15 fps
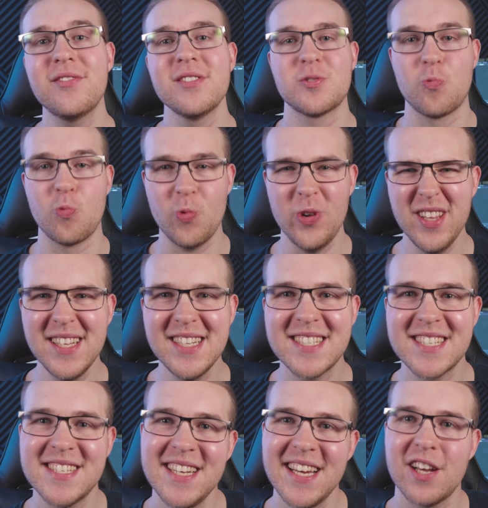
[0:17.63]
this really
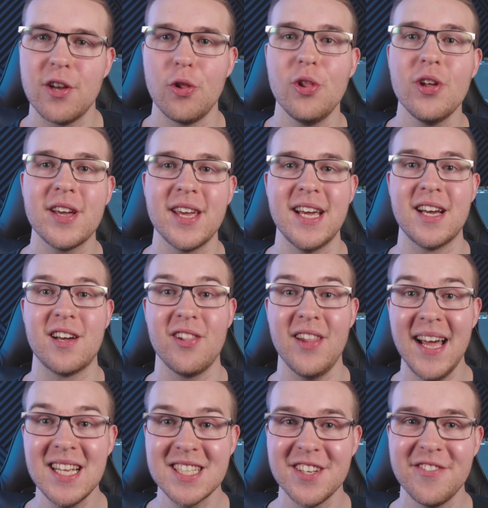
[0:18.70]
sick looking glass